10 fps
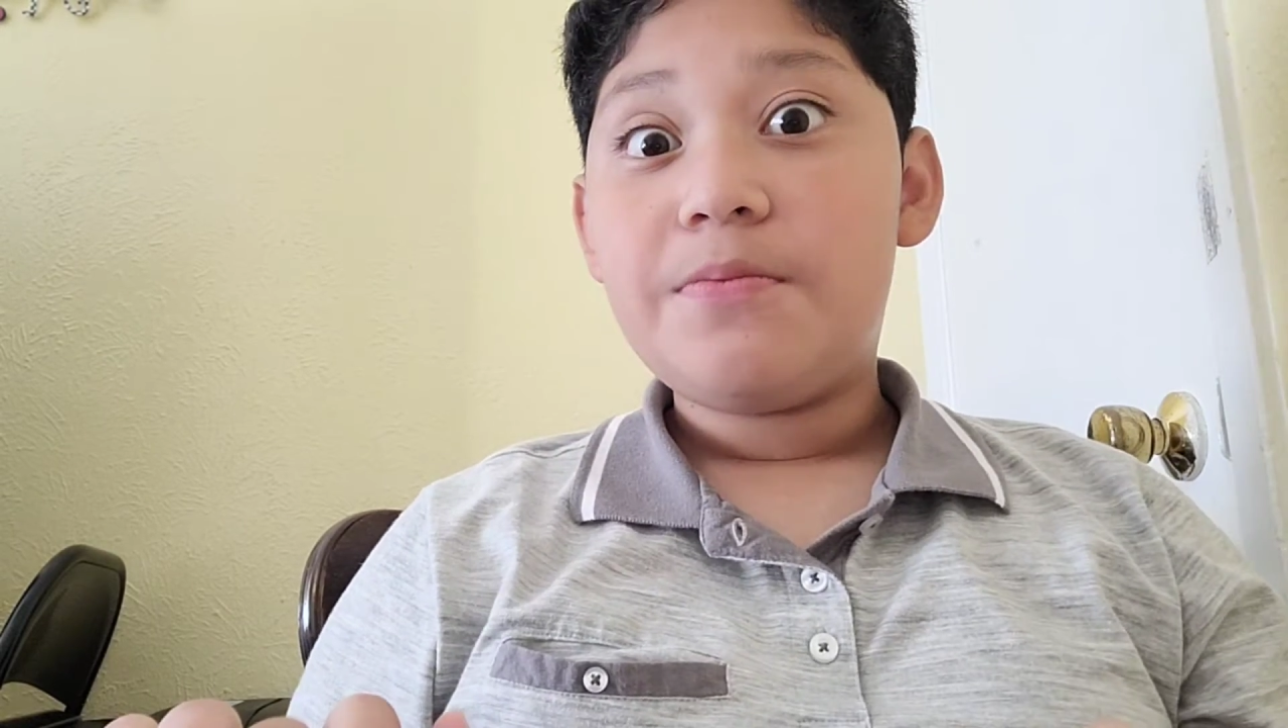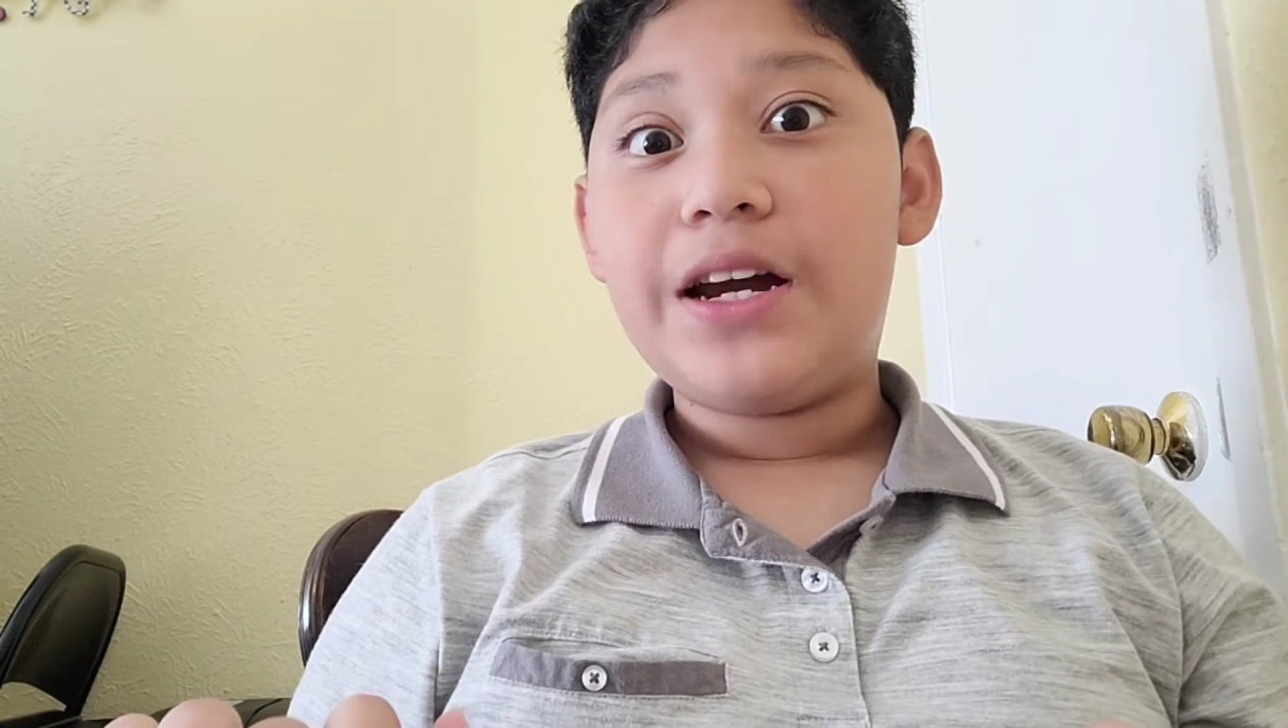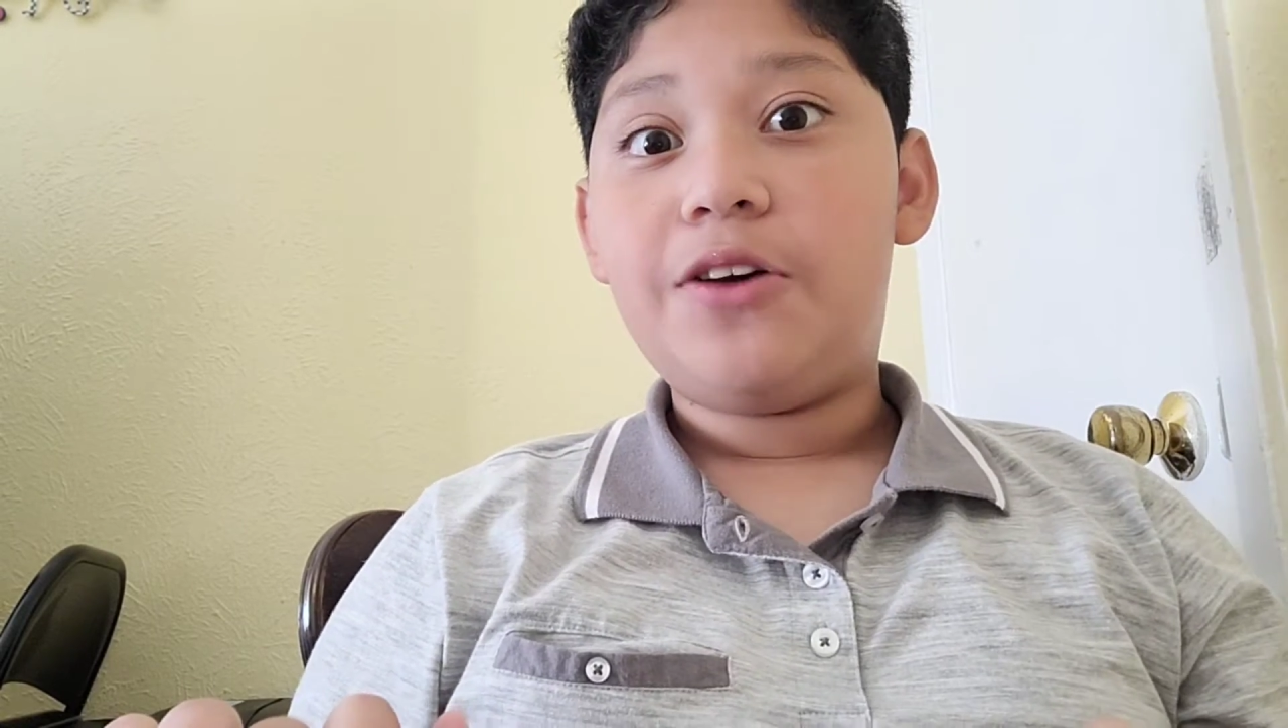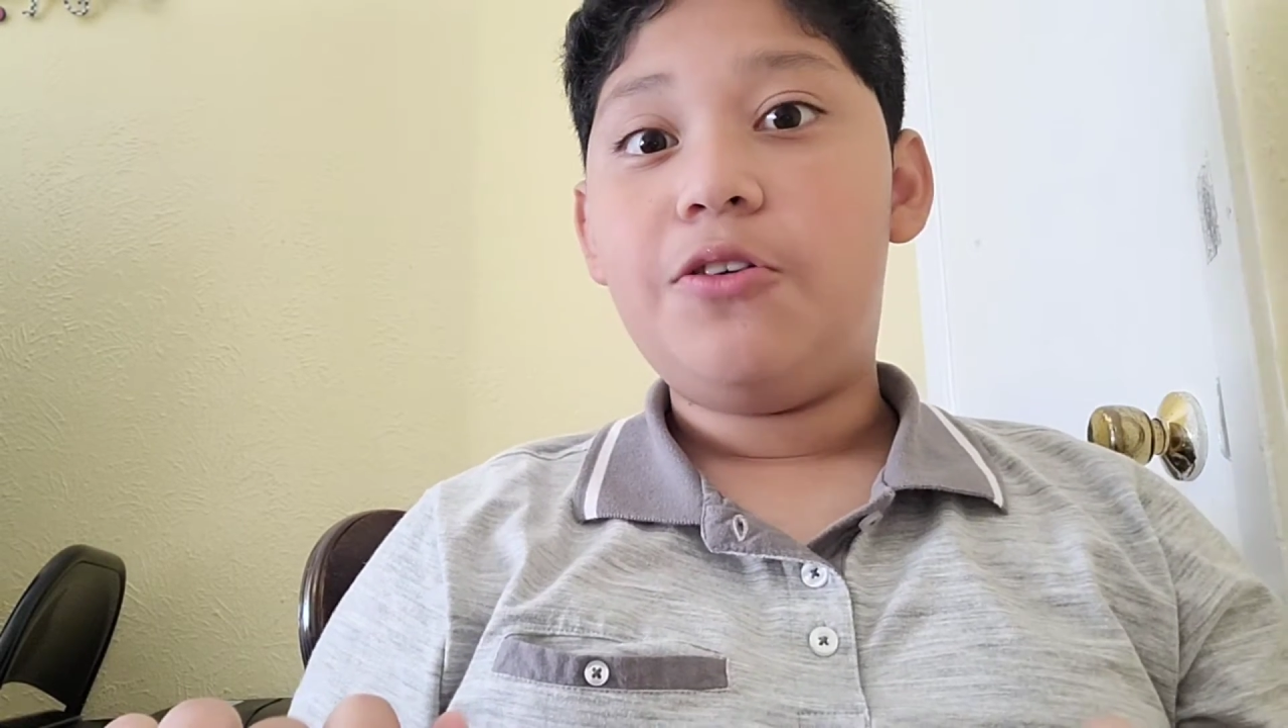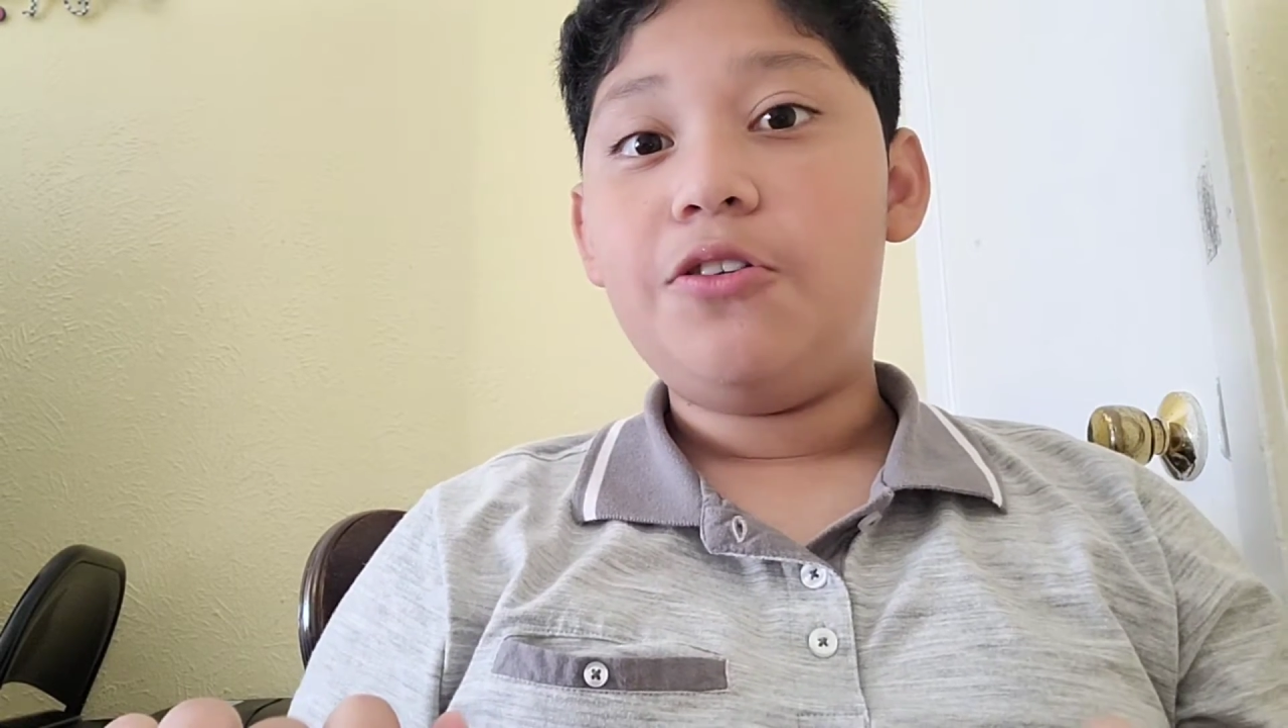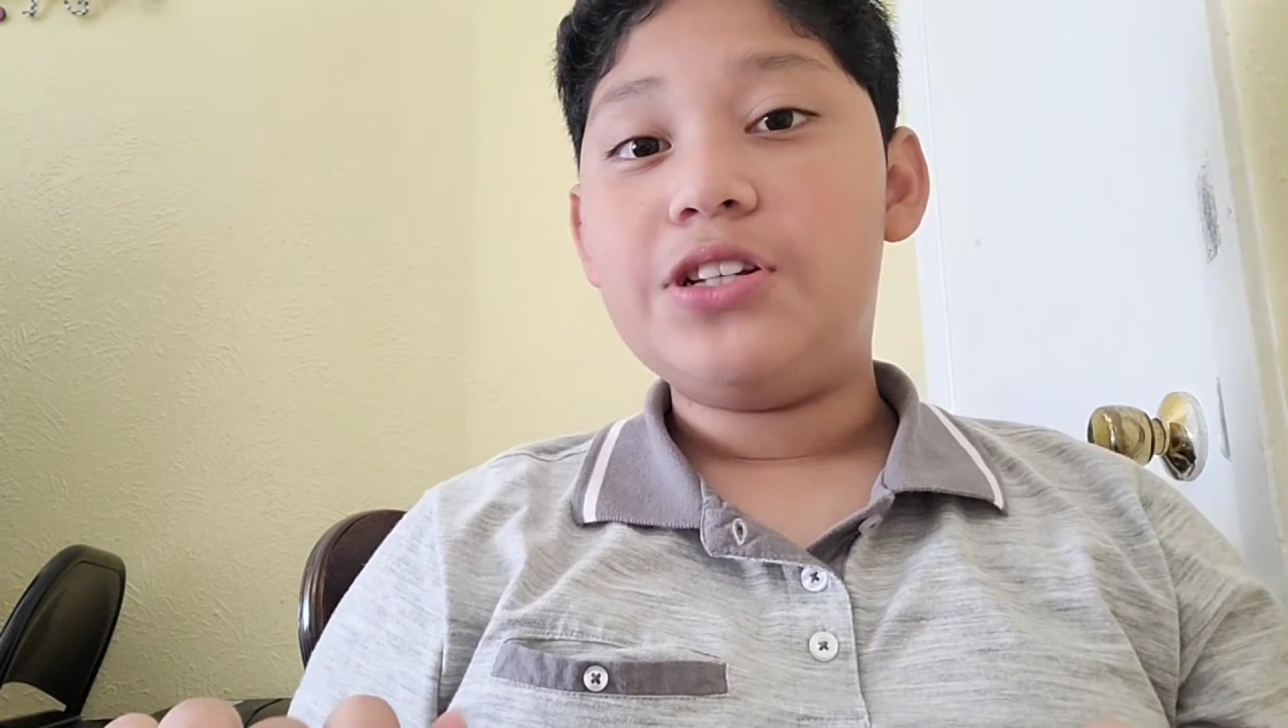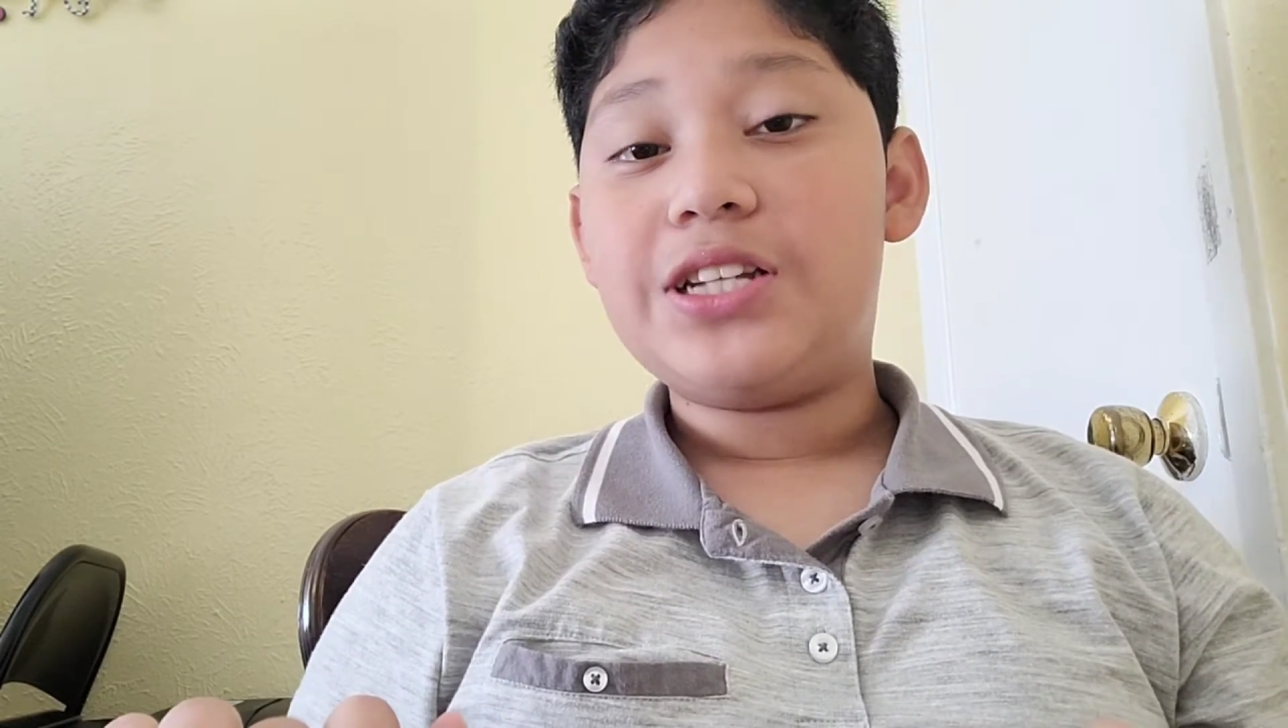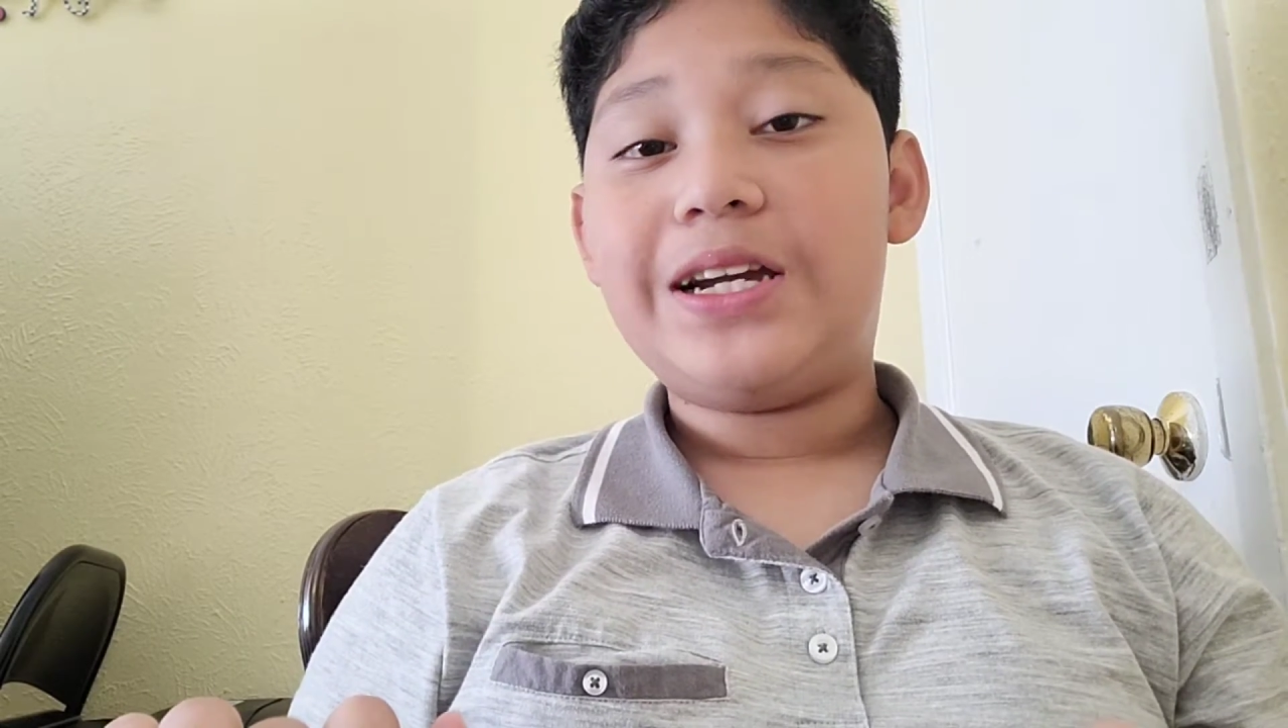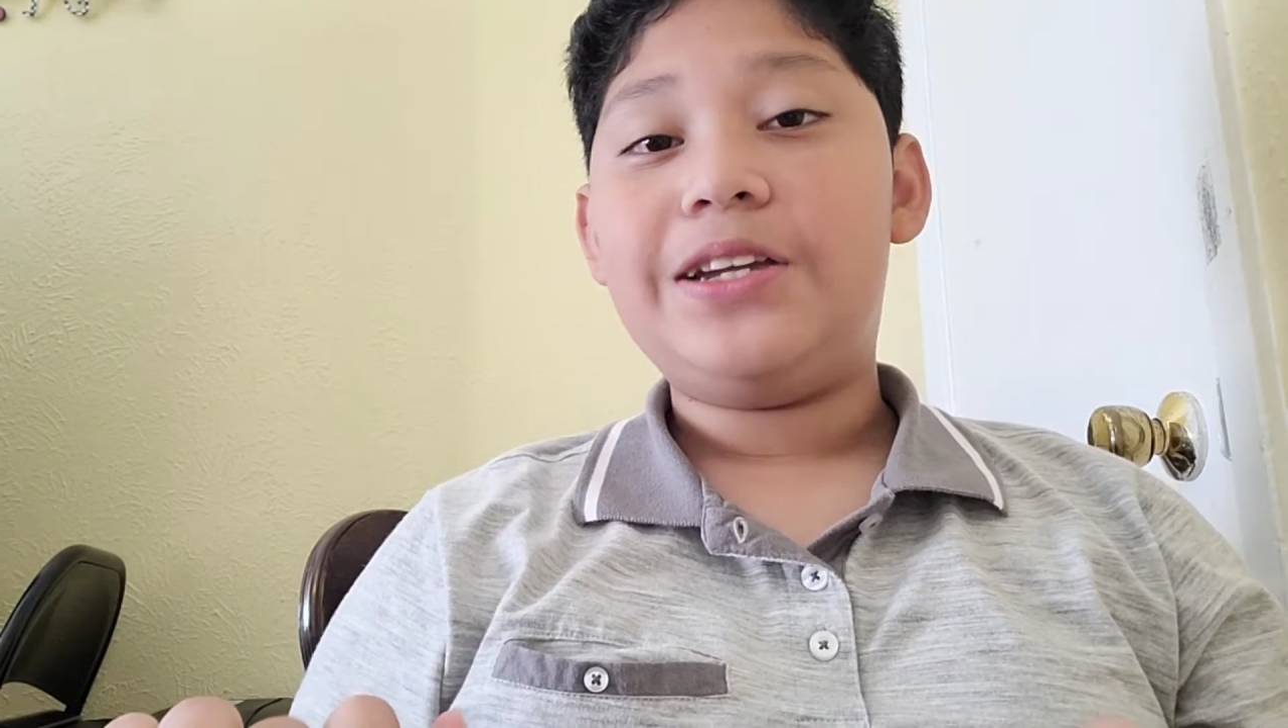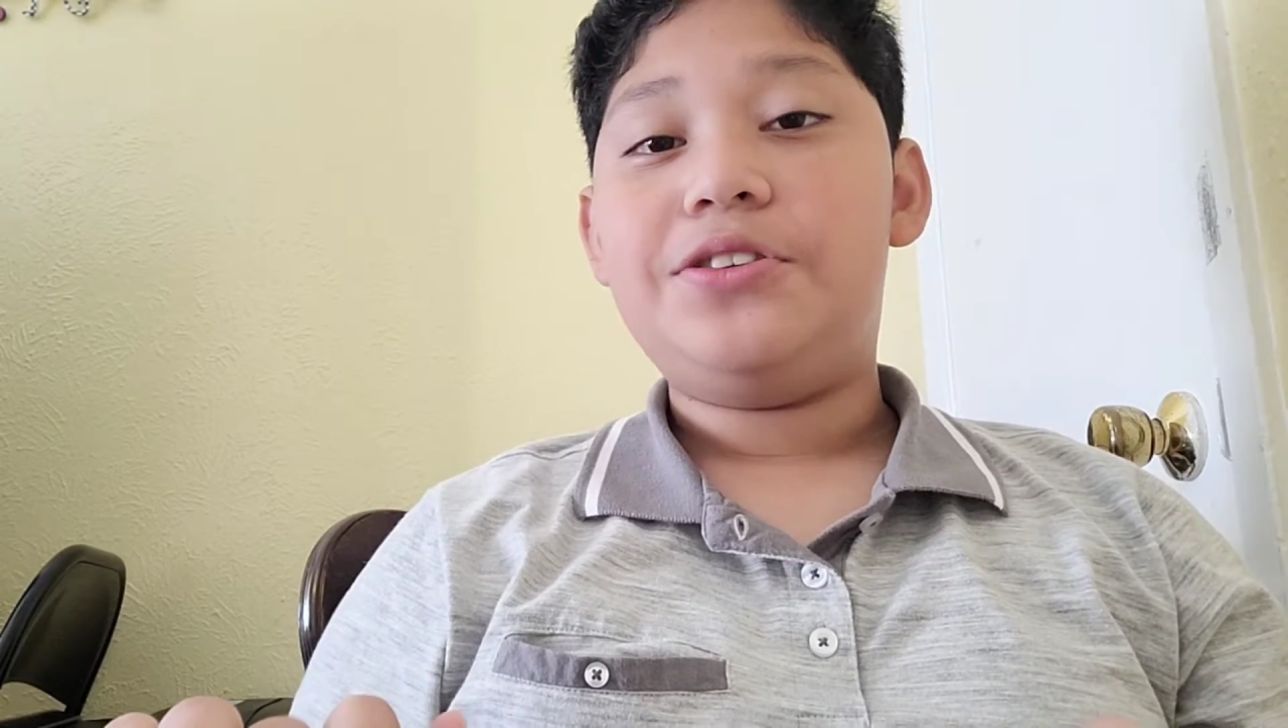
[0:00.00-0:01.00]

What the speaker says: my whole entire